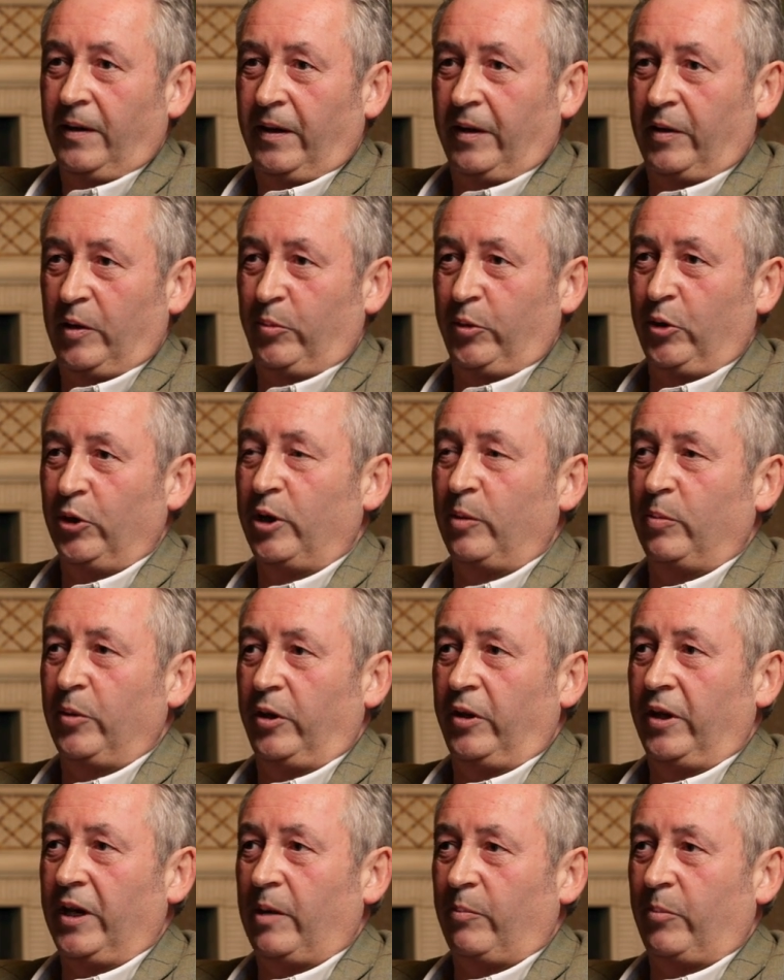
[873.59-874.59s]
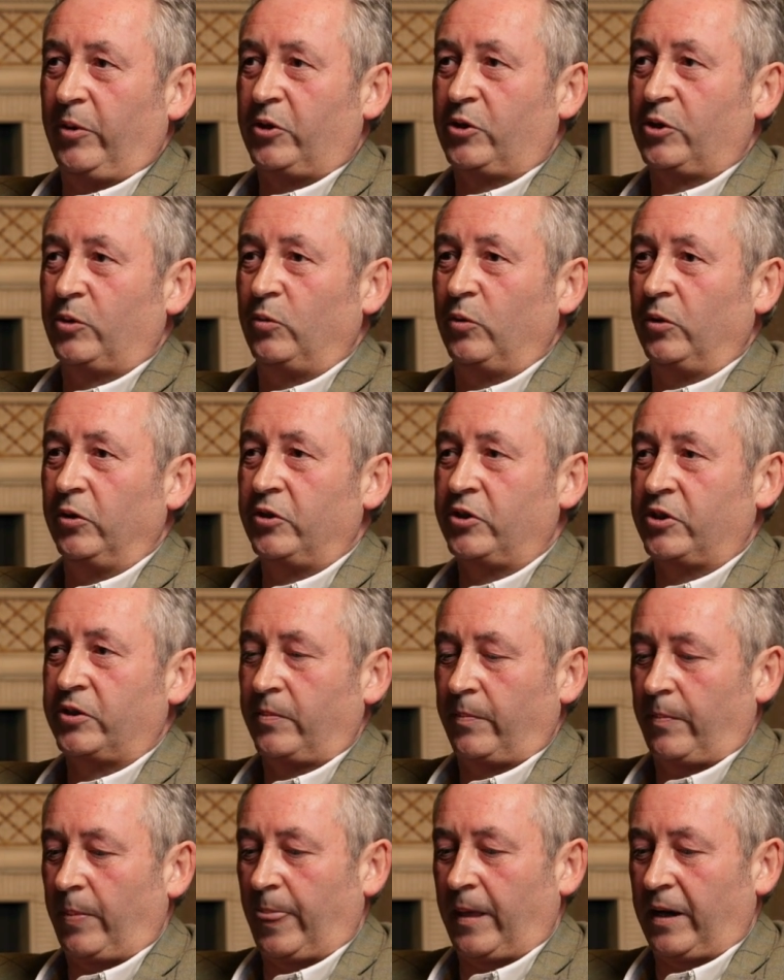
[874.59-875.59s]
And the beauty about that picture was
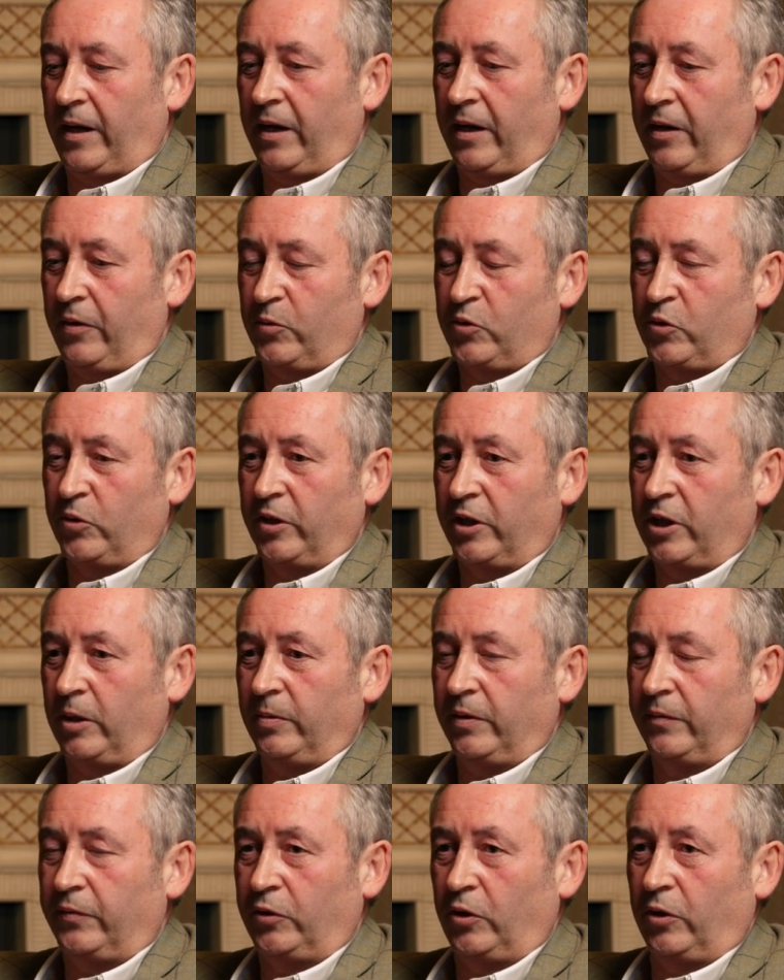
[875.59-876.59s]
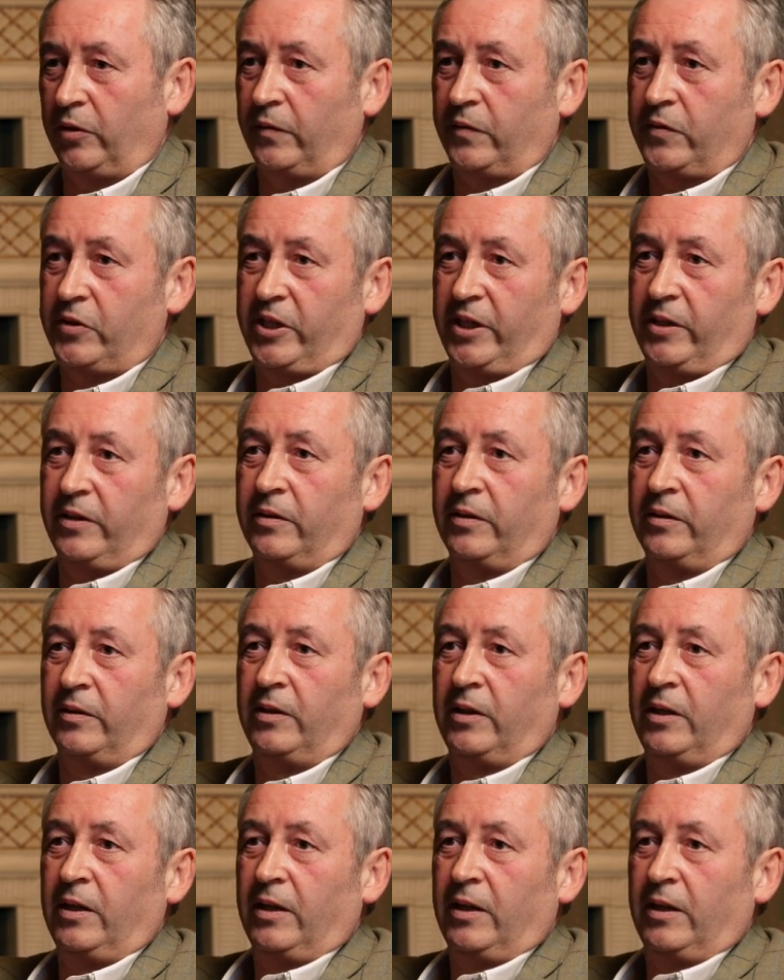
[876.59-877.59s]
uh, there was only a couple of photographers in
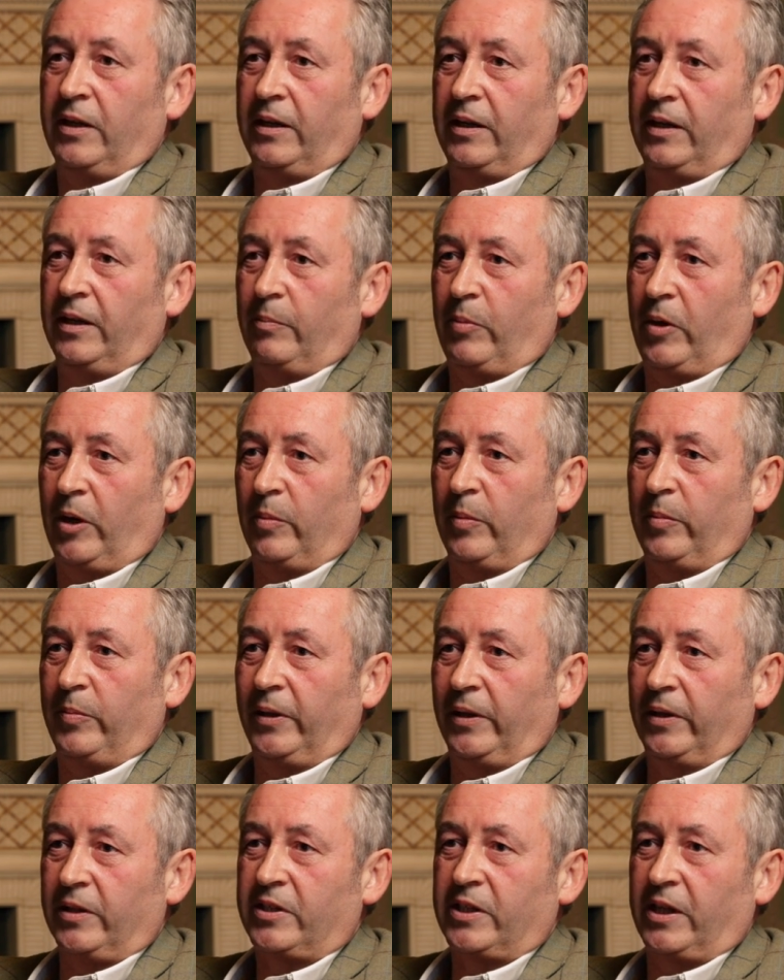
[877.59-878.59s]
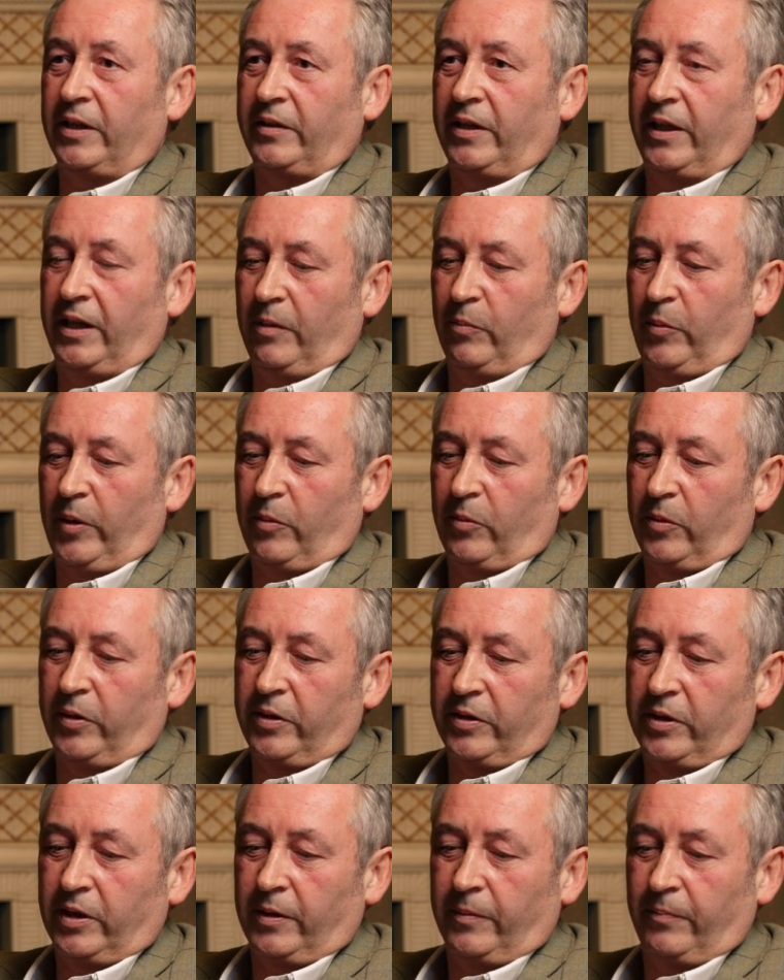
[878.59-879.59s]
uh, Parliament buildings that day, and we were
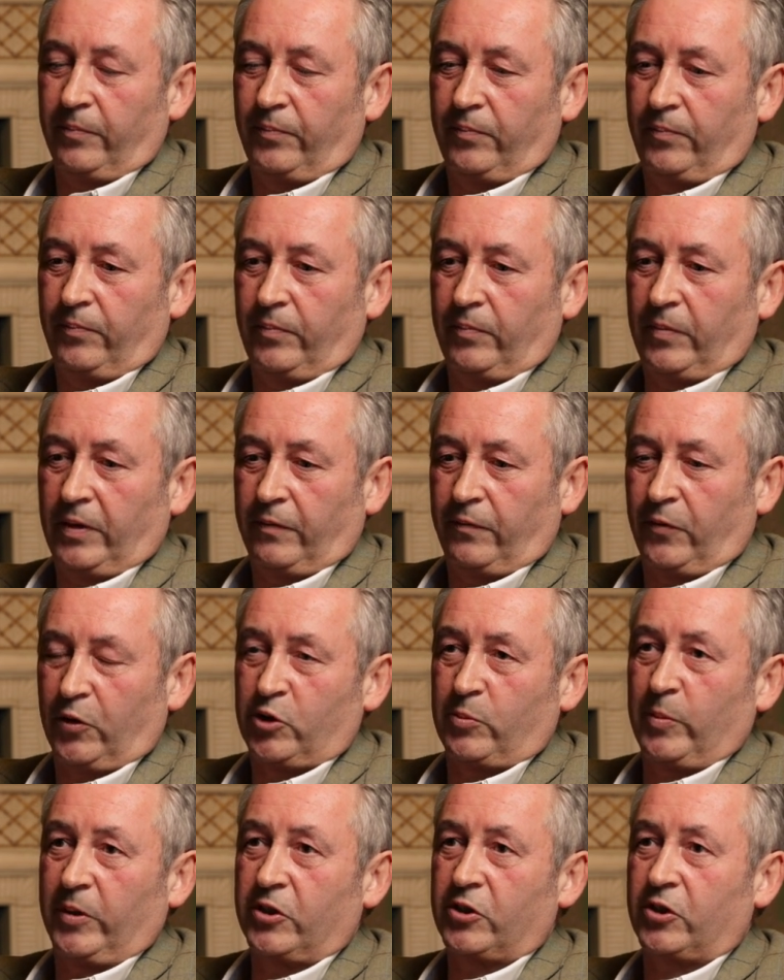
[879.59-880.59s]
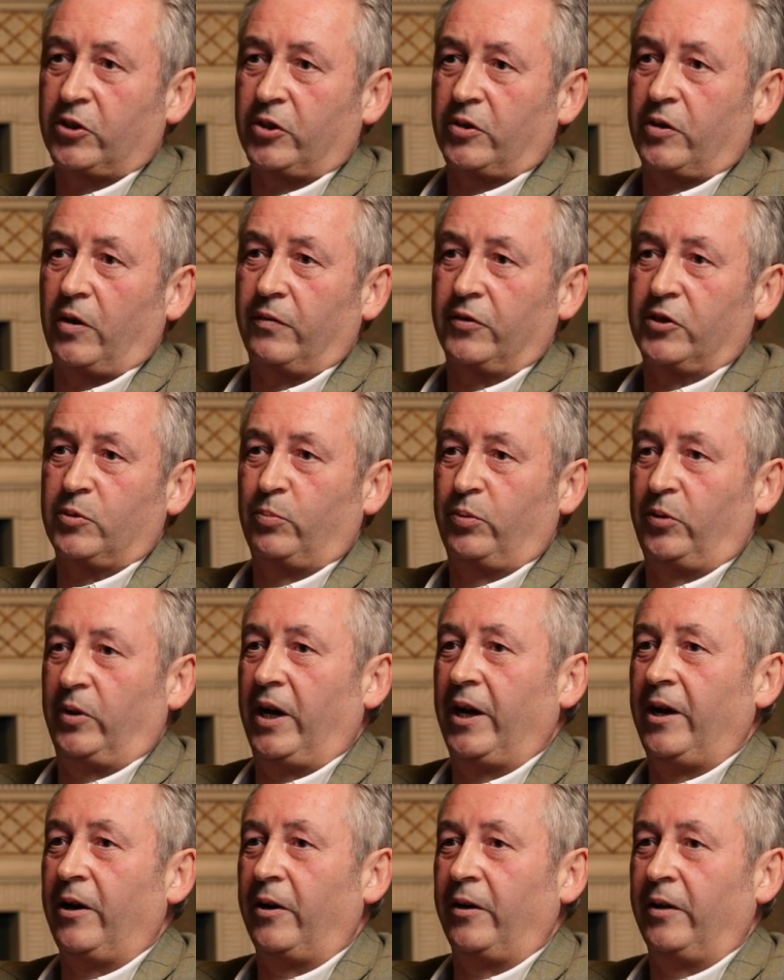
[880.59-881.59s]
in the uh, First Minister's office
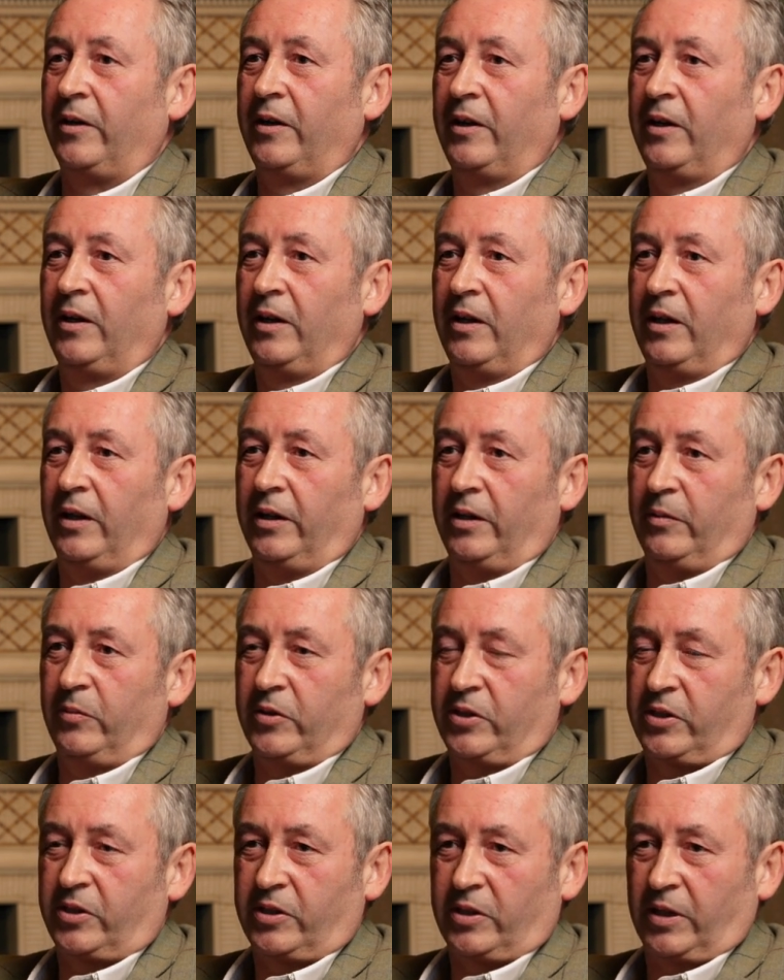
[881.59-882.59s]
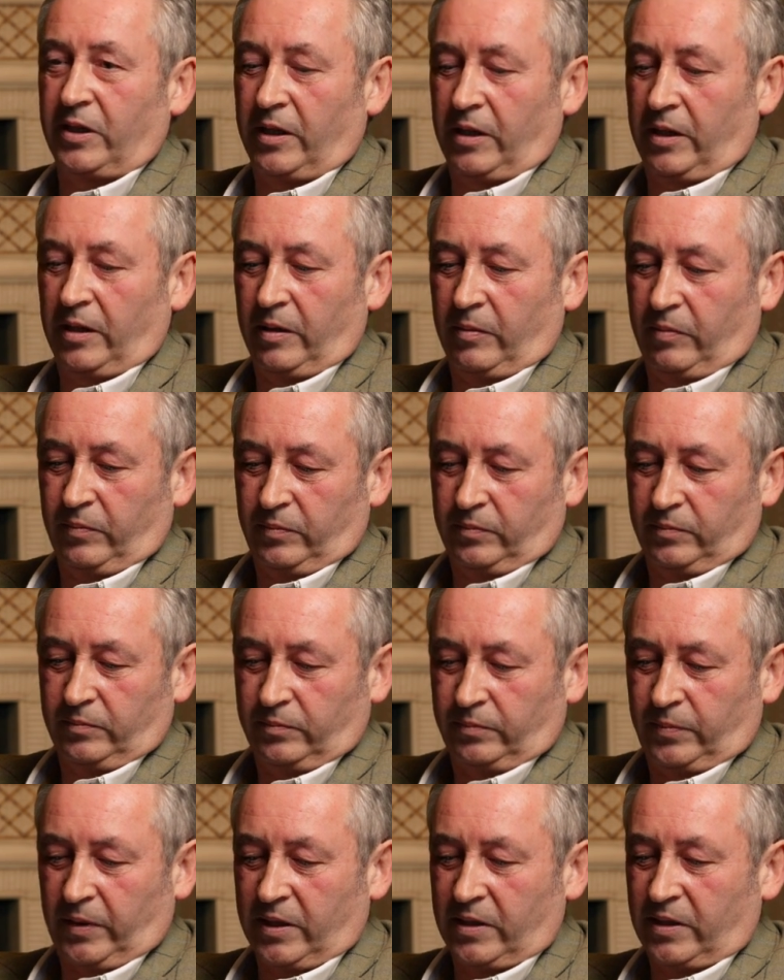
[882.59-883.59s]
prior, and it was uh,
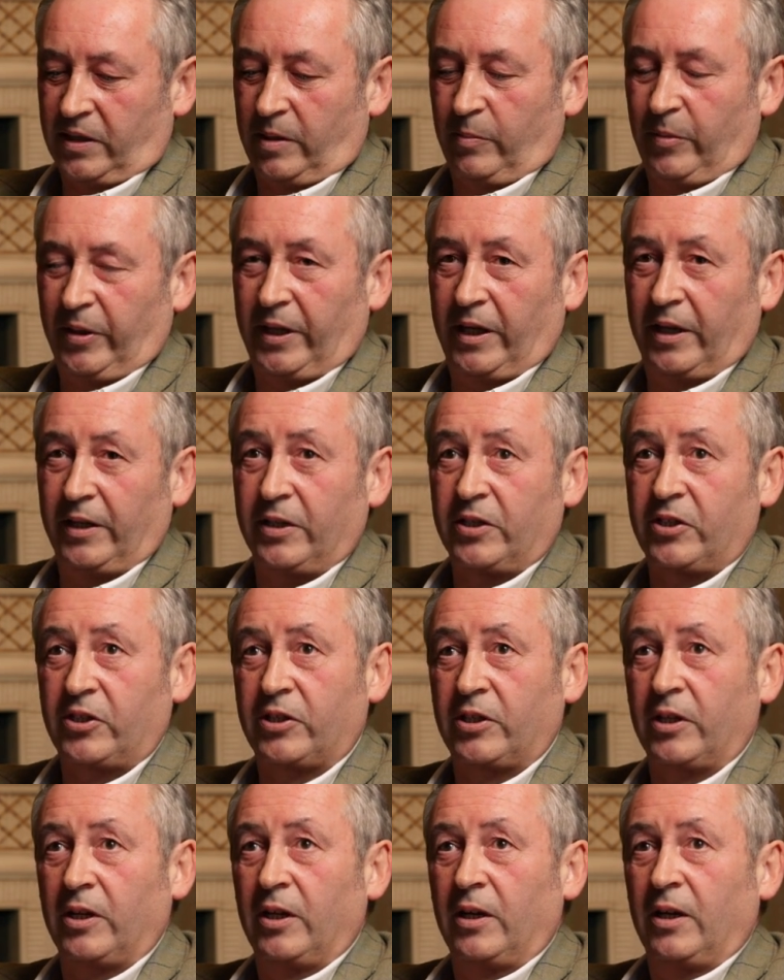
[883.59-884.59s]
Paisley McGuinness,